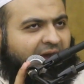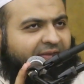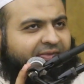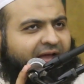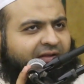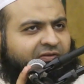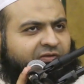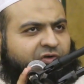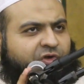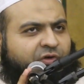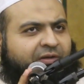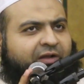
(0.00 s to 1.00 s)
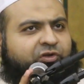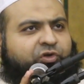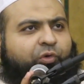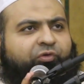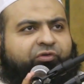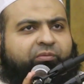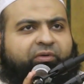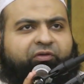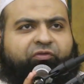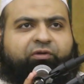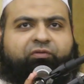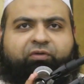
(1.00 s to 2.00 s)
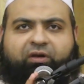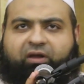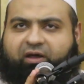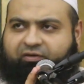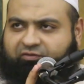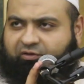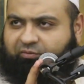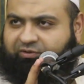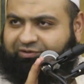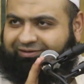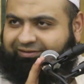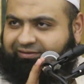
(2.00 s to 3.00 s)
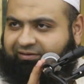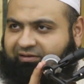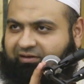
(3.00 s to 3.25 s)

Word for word: And that's, that shows the mercy of Allah azza wa jalla.